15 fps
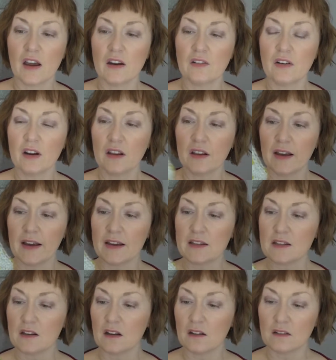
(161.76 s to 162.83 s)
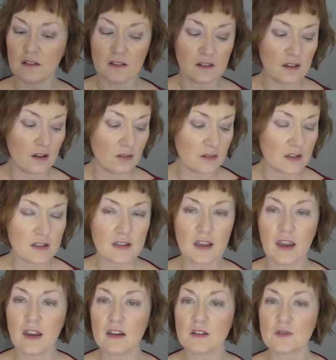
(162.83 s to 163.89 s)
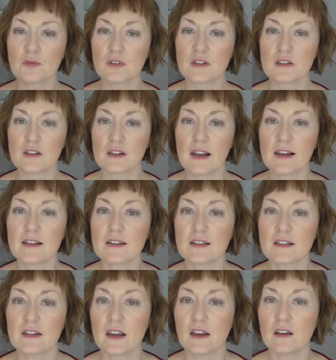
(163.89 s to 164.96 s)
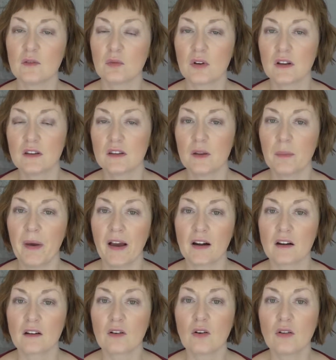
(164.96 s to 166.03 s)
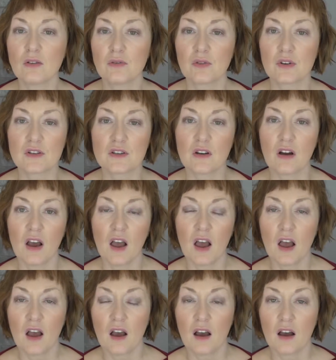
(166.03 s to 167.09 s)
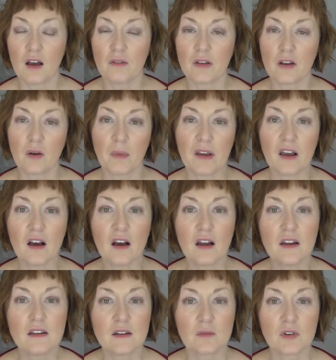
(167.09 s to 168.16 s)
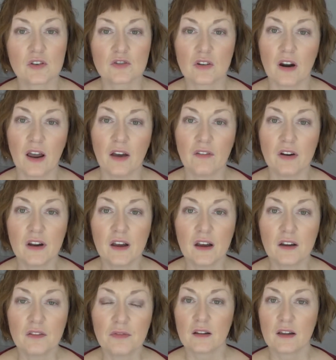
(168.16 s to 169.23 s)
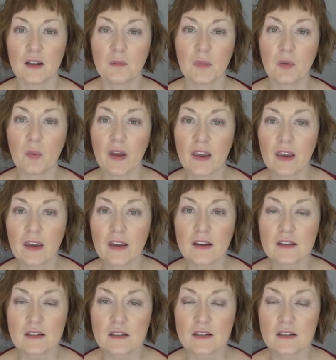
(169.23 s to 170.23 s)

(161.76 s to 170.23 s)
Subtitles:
I realized on the skeins was less than what the pattern called for, so I'm like, oh my god, I'm not sure I have enough, let me wing it.